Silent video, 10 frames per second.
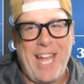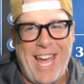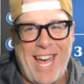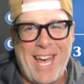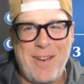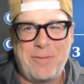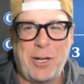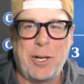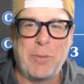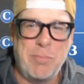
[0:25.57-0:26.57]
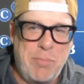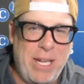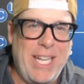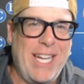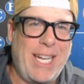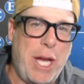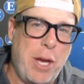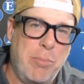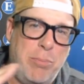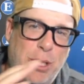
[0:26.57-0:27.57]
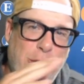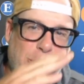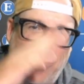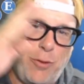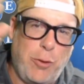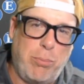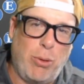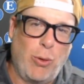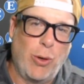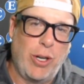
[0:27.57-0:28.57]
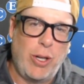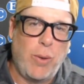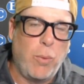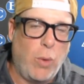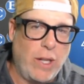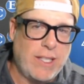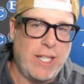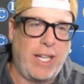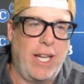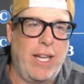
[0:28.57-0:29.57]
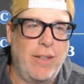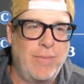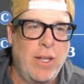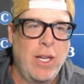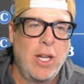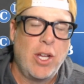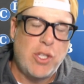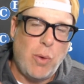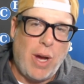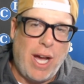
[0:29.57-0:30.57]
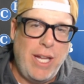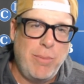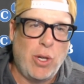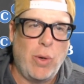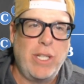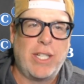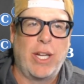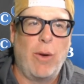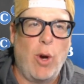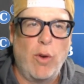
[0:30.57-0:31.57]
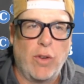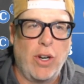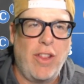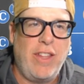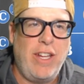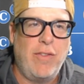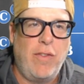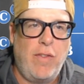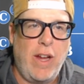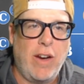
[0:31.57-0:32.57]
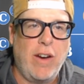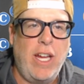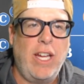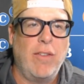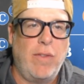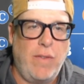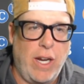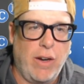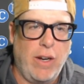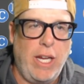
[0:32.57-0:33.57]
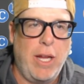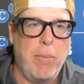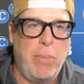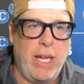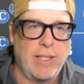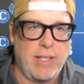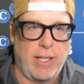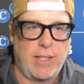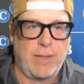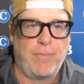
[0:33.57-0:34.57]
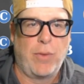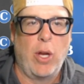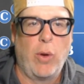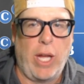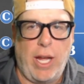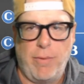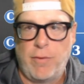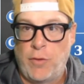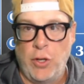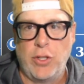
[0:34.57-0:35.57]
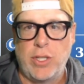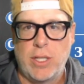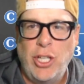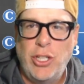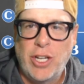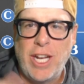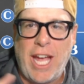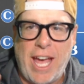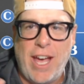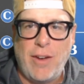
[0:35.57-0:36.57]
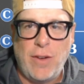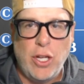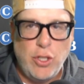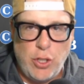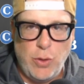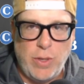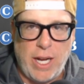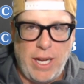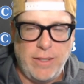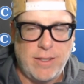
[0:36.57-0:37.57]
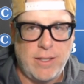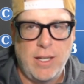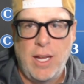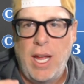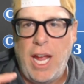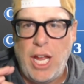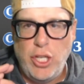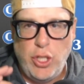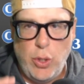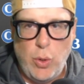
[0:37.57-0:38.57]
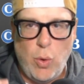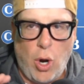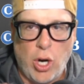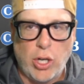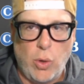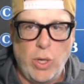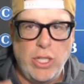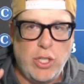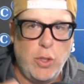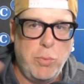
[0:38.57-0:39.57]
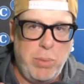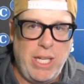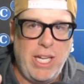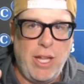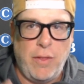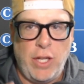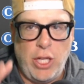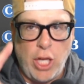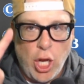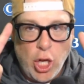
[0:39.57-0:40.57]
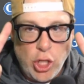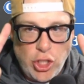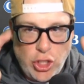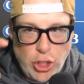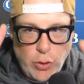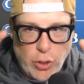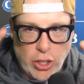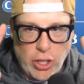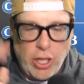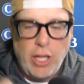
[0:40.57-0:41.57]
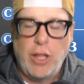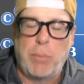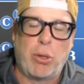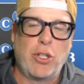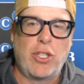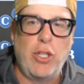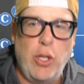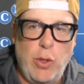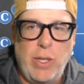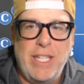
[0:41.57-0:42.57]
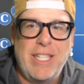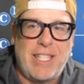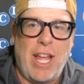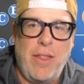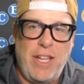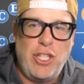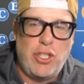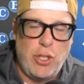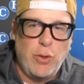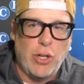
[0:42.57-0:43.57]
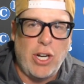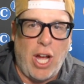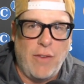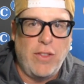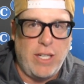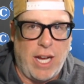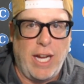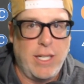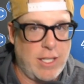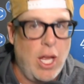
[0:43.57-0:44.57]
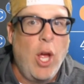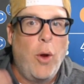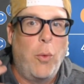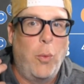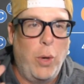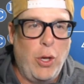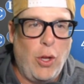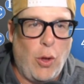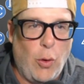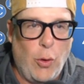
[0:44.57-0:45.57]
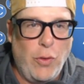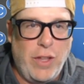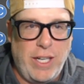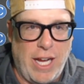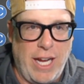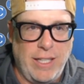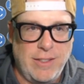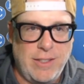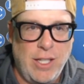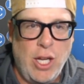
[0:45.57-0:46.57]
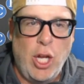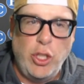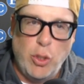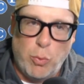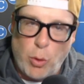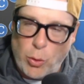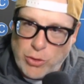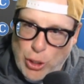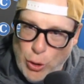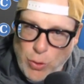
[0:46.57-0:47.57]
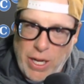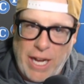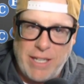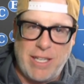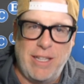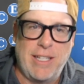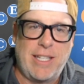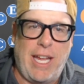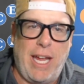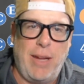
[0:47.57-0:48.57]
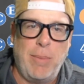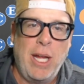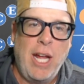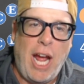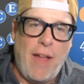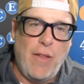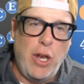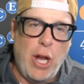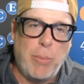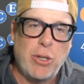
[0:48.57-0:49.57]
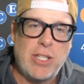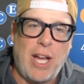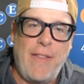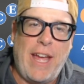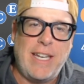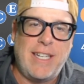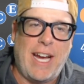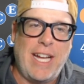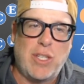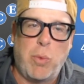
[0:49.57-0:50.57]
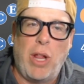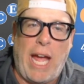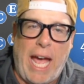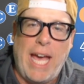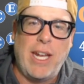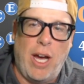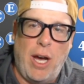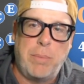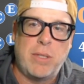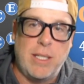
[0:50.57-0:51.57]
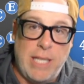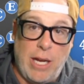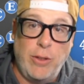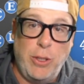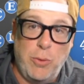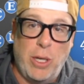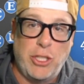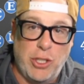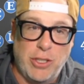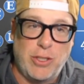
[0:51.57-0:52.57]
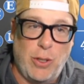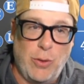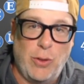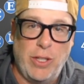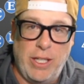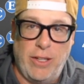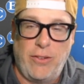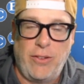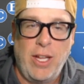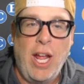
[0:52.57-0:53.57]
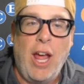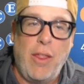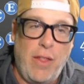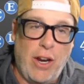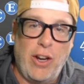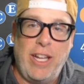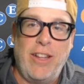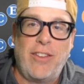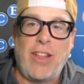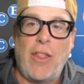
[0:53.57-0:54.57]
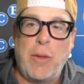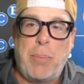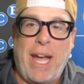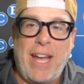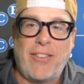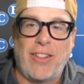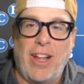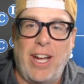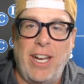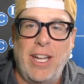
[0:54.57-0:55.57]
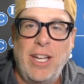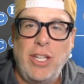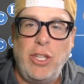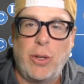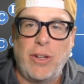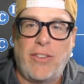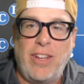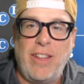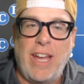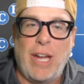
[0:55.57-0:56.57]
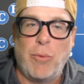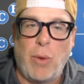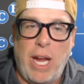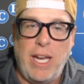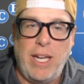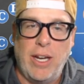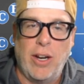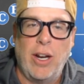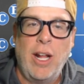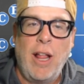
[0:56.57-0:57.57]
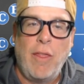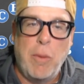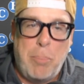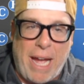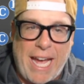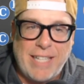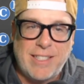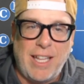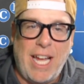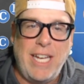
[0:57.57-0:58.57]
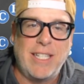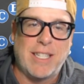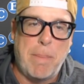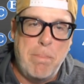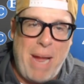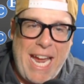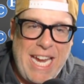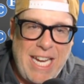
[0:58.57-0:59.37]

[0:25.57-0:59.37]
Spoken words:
have our big, beautiful board once again. So I am going to go over the very, very basics. Okay, first, you're going to have 2 dice, and you are going to be the shooter. The person who is the shooter of the dice will hold the dice. You'll roll 2 dice in this game, and the numbers on that dice will add up to tell you what your total is. There is the pass line. You can see that right here. The pass line is the main